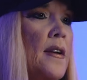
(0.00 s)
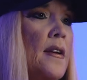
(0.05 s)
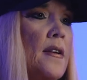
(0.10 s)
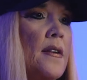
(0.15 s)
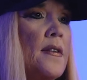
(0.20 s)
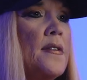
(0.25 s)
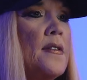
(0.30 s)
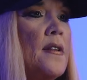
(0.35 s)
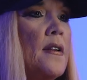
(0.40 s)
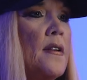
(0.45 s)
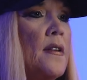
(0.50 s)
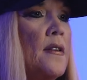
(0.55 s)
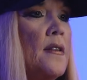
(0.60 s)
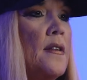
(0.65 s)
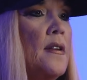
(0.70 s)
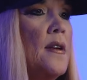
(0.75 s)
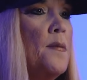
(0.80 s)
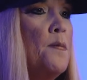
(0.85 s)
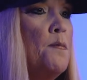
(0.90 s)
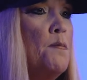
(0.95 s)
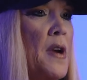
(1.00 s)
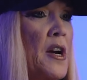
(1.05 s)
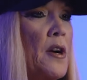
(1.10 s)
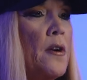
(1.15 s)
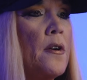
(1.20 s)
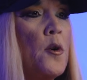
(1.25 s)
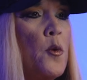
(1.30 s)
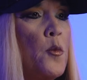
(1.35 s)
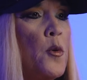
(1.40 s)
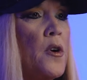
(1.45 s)
is the
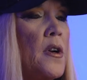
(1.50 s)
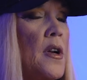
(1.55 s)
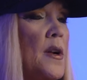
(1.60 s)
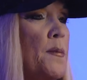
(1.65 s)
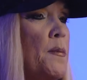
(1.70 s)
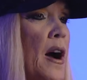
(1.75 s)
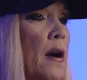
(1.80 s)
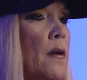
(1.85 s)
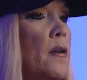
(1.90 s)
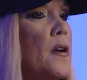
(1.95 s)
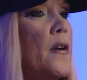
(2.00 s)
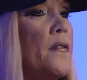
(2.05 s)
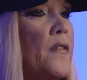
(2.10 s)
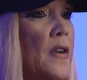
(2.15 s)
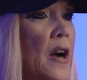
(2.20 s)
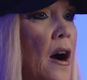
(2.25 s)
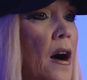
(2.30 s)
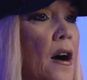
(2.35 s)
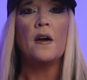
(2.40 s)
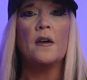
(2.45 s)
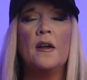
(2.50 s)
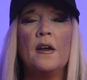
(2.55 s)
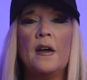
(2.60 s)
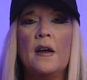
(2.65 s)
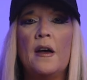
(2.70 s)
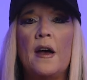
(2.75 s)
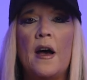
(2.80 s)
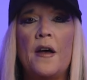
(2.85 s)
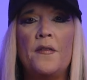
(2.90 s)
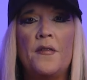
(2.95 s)
miracle working power of God.
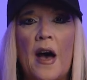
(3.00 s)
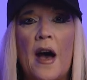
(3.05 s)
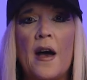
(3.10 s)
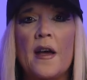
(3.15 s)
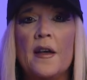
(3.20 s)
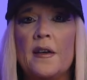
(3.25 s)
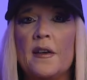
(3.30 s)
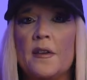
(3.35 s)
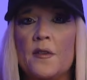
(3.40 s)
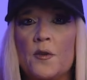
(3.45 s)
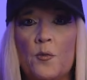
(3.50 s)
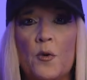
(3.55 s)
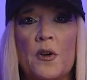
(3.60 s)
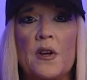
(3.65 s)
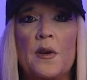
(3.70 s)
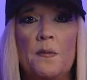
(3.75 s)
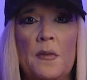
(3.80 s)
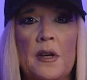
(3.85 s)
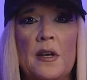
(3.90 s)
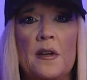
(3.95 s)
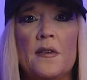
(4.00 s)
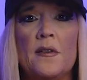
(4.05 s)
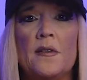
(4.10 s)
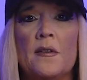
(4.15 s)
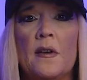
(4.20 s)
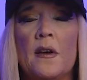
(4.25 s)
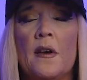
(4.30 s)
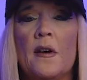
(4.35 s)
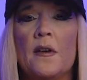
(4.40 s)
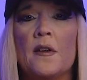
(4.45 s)
And that is what it
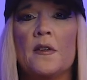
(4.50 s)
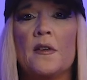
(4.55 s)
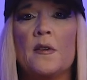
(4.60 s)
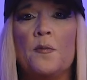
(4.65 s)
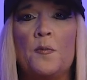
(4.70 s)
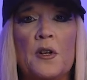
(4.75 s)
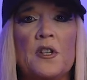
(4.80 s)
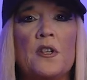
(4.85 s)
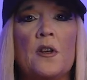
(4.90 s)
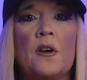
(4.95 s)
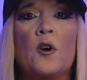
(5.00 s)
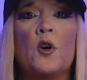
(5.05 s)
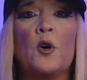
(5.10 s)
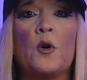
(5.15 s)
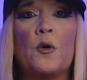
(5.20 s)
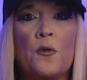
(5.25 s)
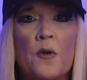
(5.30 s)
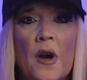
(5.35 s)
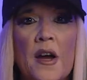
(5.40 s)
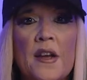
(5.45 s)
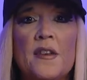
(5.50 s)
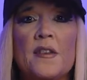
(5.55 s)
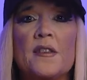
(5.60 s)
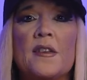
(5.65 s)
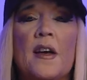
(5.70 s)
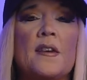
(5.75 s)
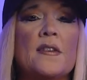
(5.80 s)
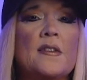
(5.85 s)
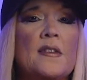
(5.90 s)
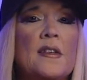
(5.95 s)
means to put
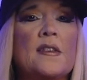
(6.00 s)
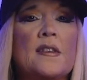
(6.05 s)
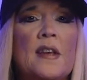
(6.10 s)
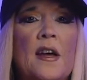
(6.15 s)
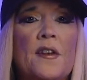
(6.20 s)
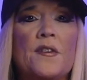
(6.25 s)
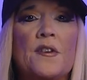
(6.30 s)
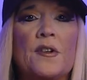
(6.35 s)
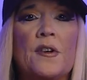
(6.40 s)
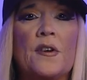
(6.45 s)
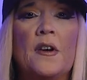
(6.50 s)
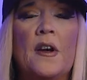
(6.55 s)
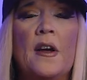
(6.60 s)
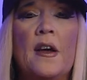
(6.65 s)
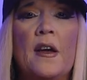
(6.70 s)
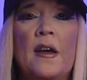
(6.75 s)
Christ as the center.